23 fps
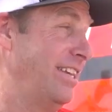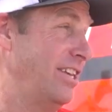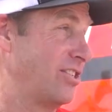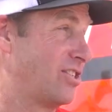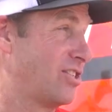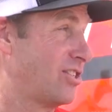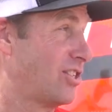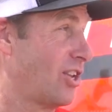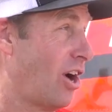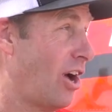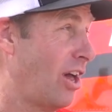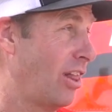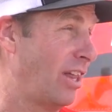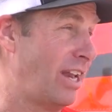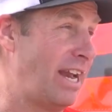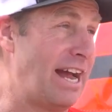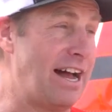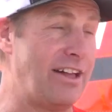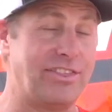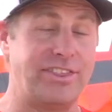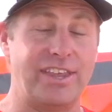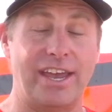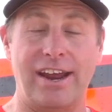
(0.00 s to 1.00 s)
you stall it
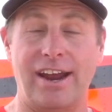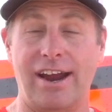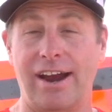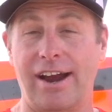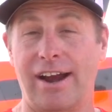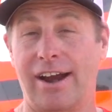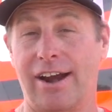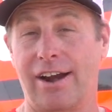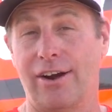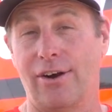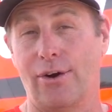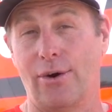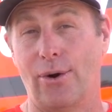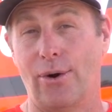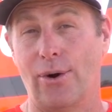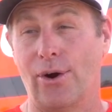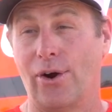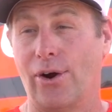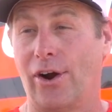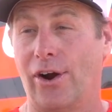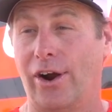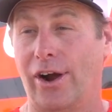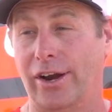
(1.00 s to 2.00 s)
out there,
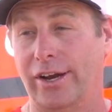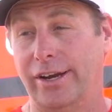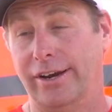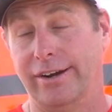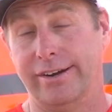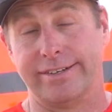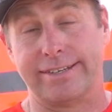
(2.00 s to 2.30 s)
or you're